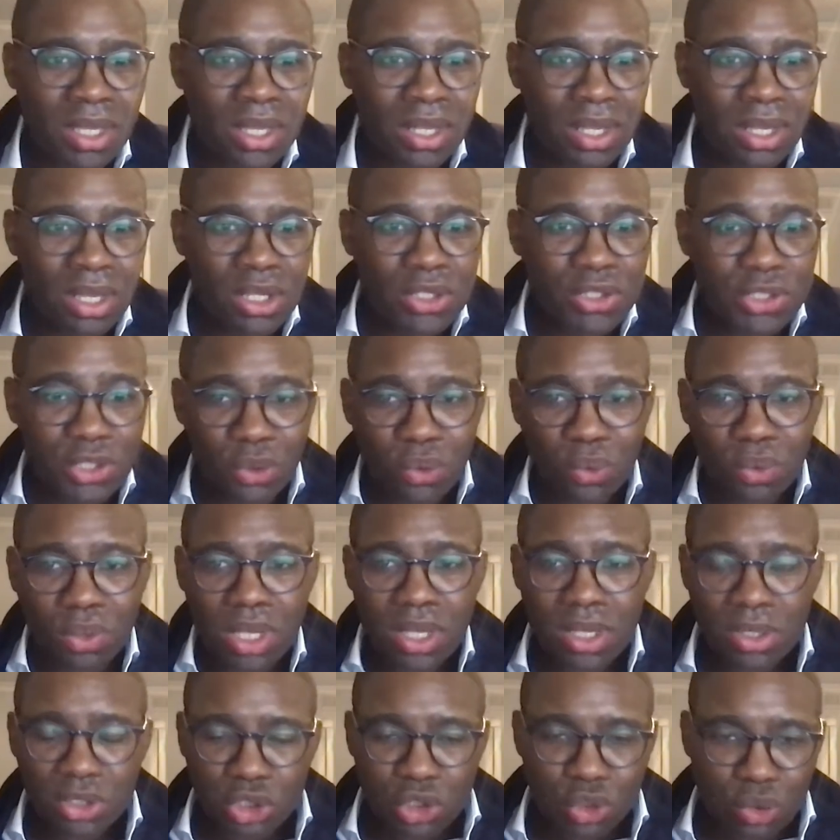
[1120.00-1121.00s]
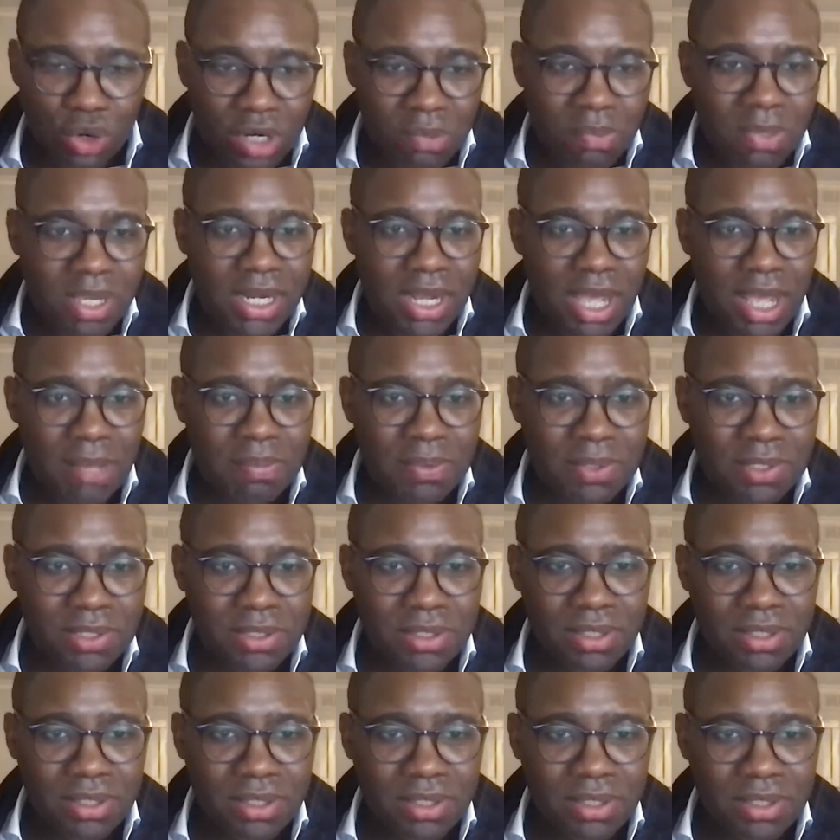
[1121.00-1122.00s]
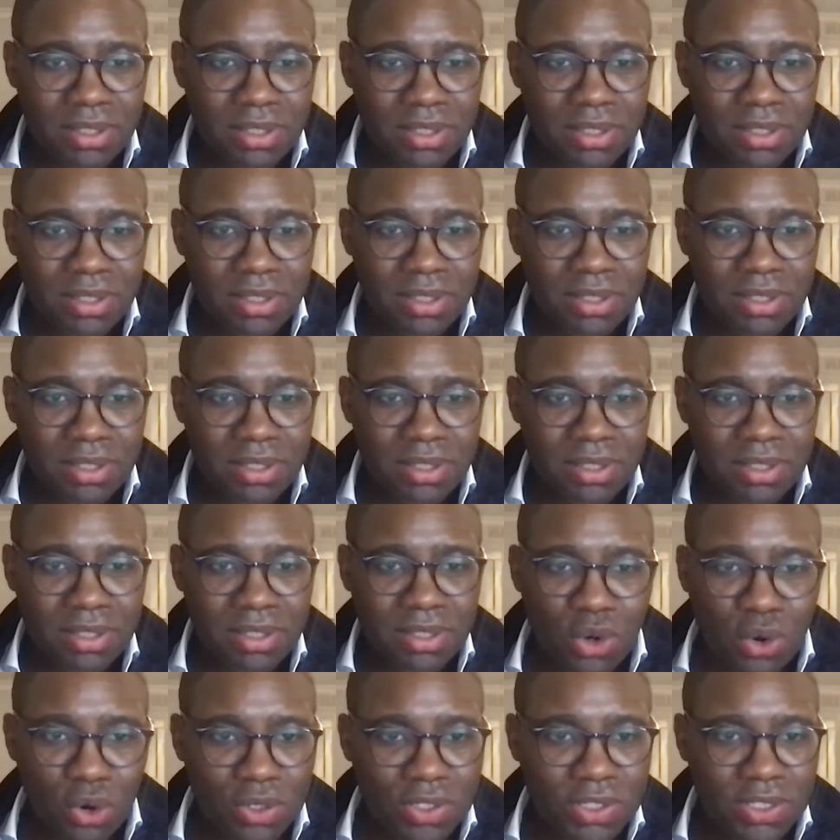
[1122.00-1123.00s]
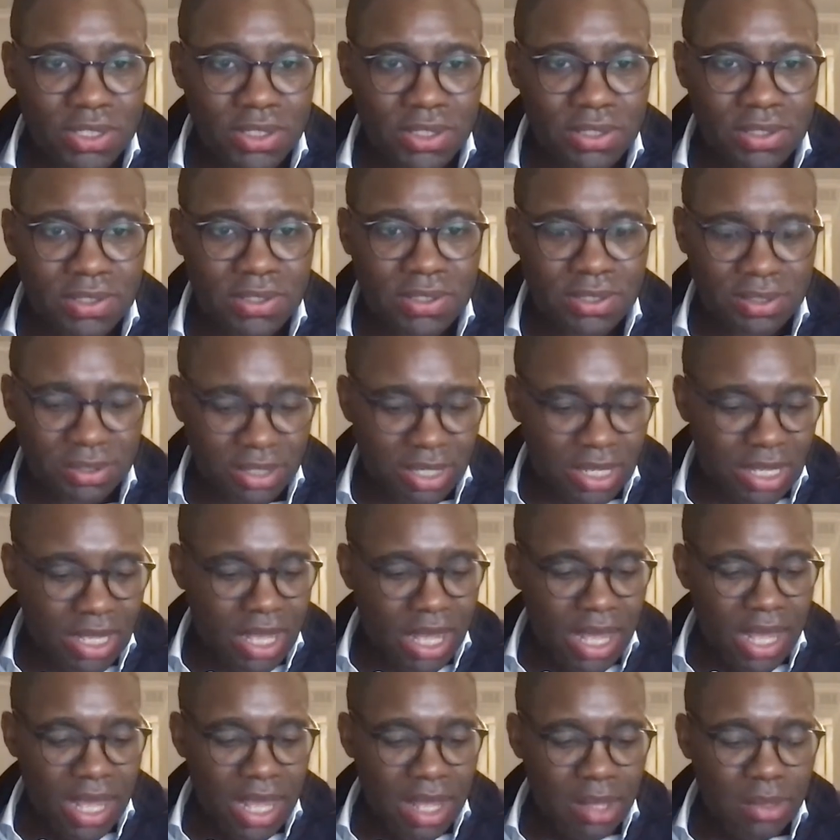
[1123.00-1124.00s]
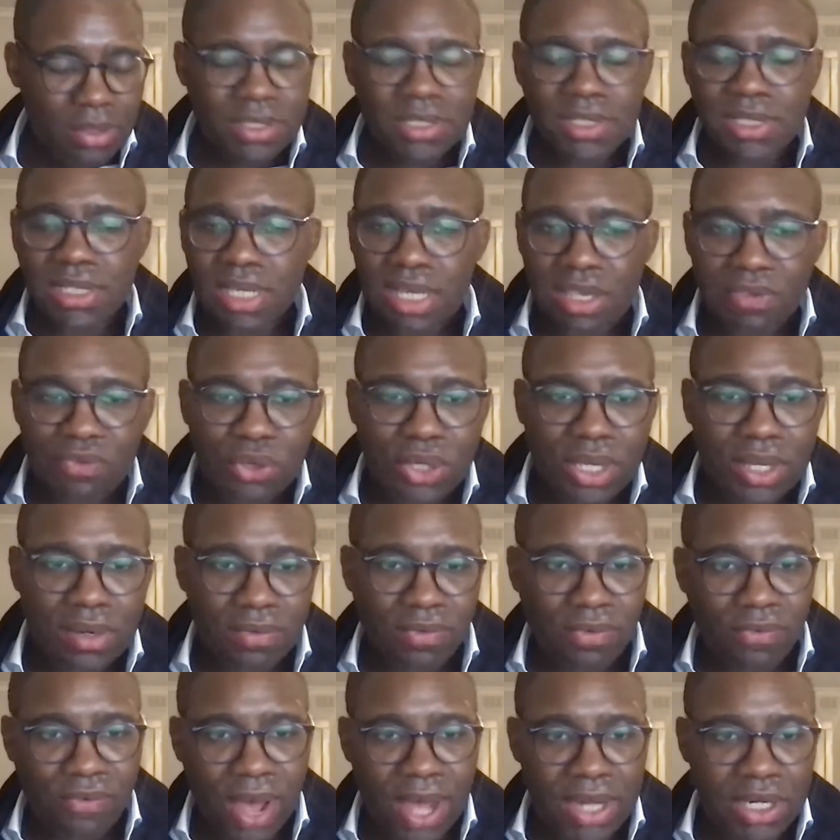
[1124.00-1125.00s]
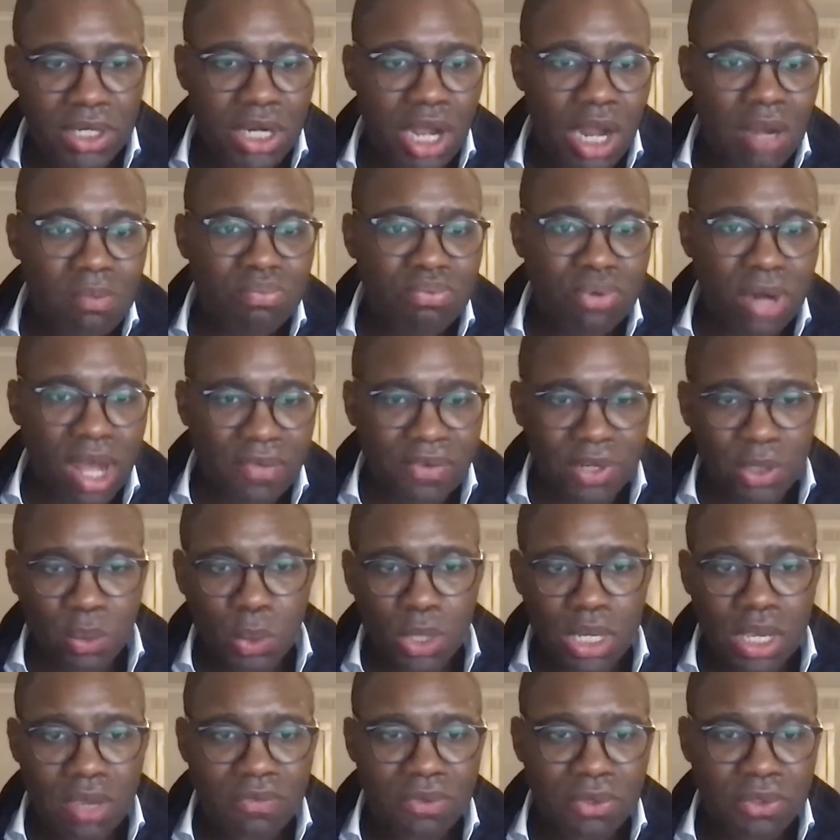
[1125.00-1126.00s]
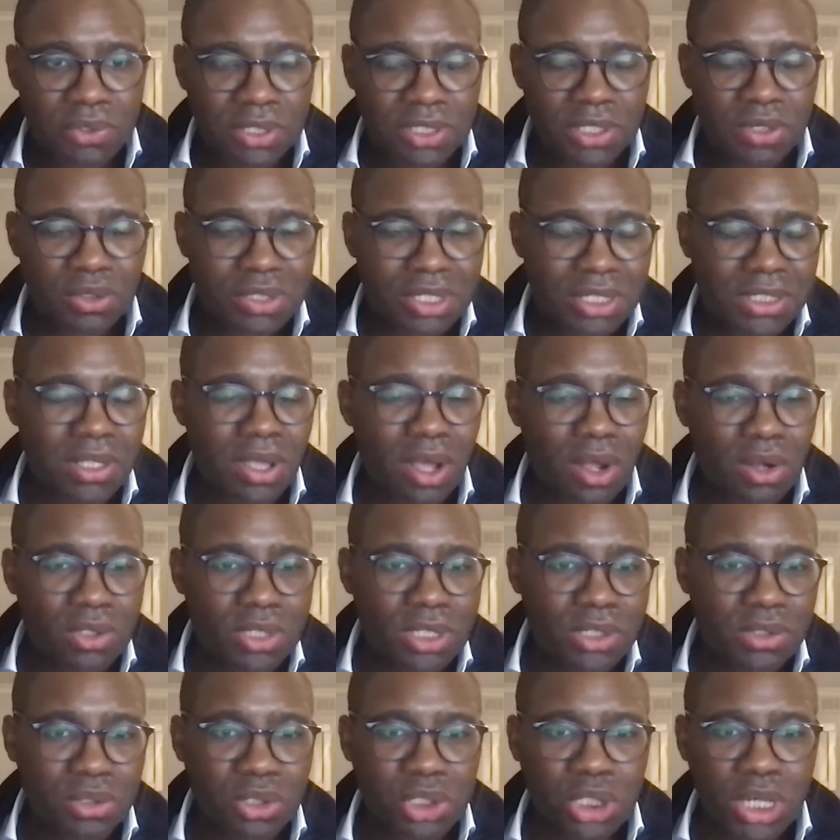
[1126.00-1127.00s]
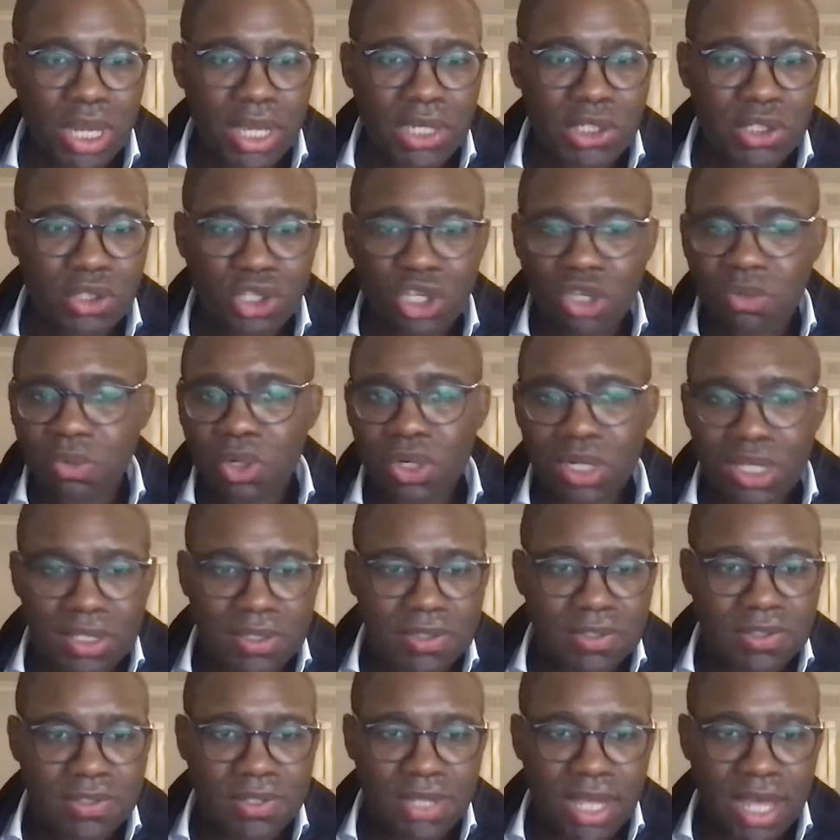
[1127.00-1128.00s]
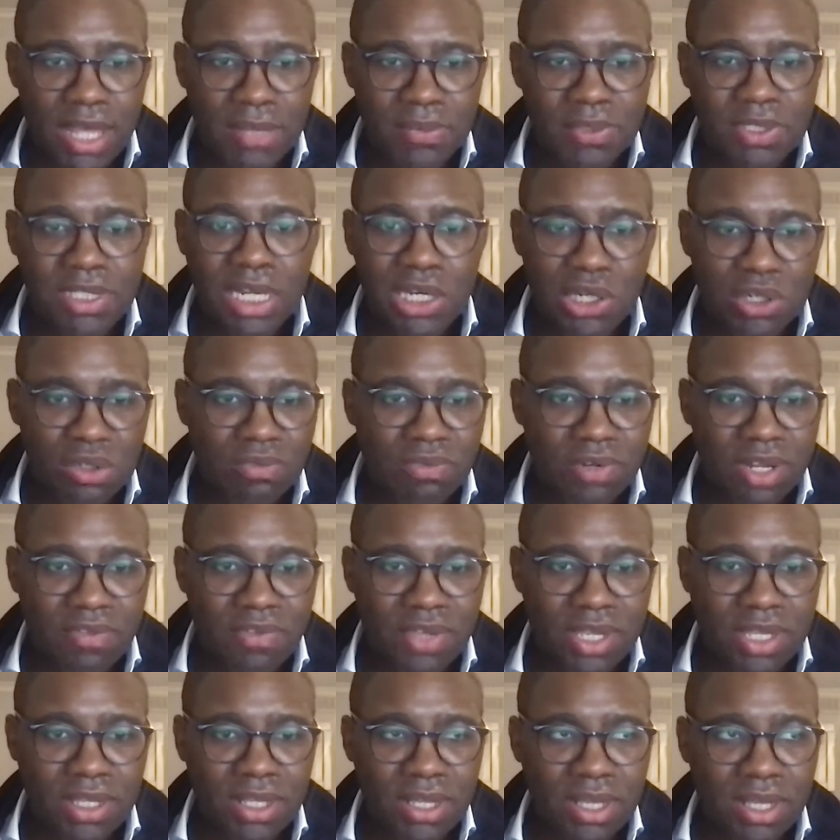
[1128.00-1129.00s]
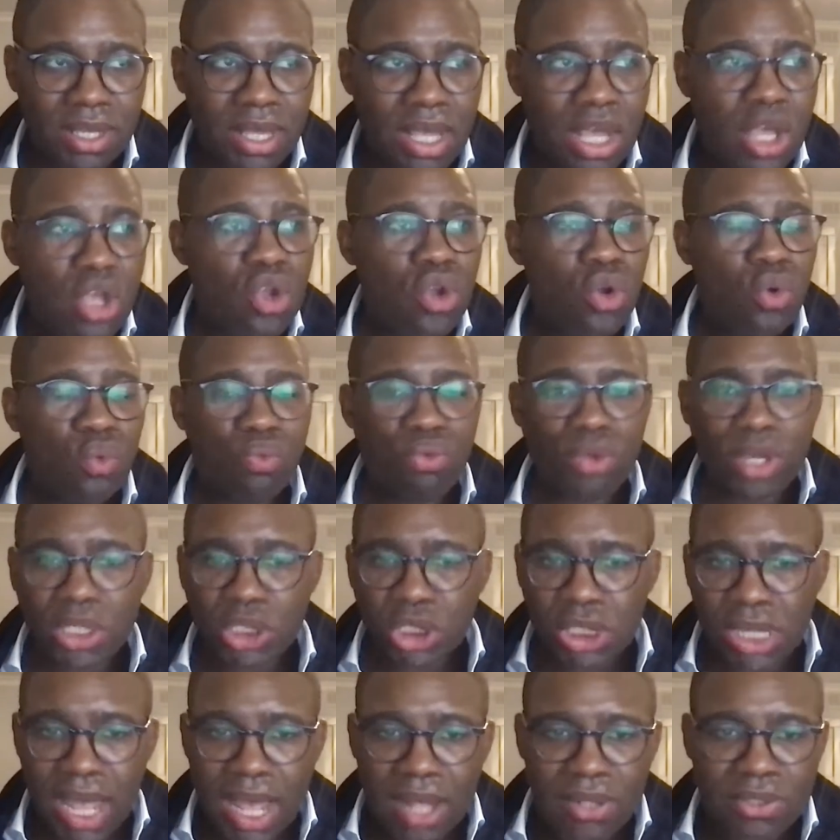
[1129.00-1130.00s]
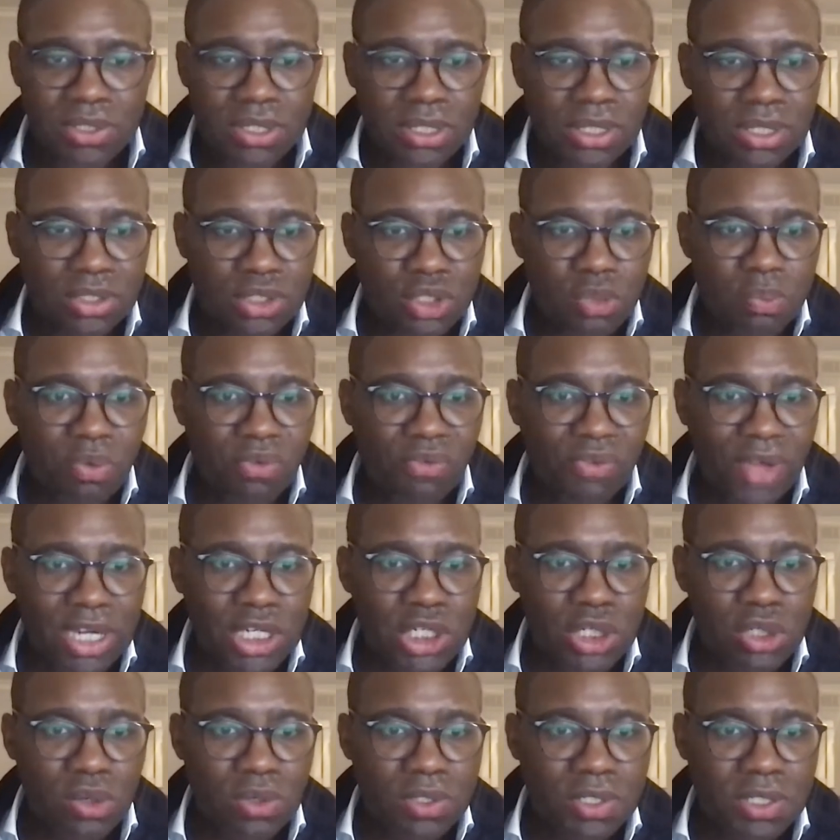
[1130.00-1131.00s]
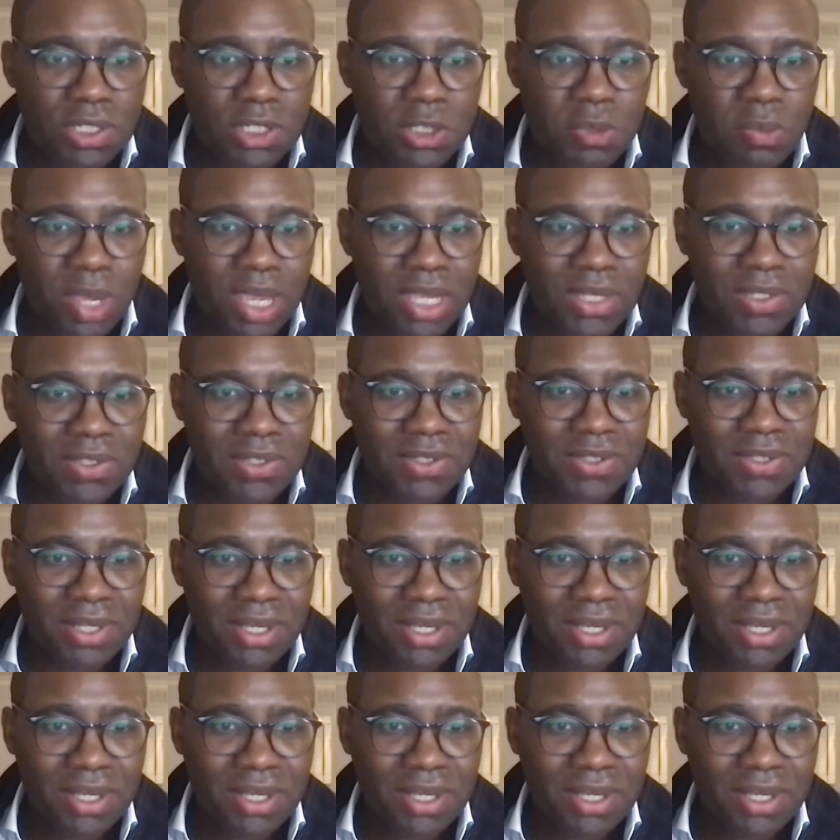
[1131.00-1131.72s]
So join meetups, take online courses, see if you can find a nonprofit way of using your technology to change your community's standard of living. Reach out to professionals in the space.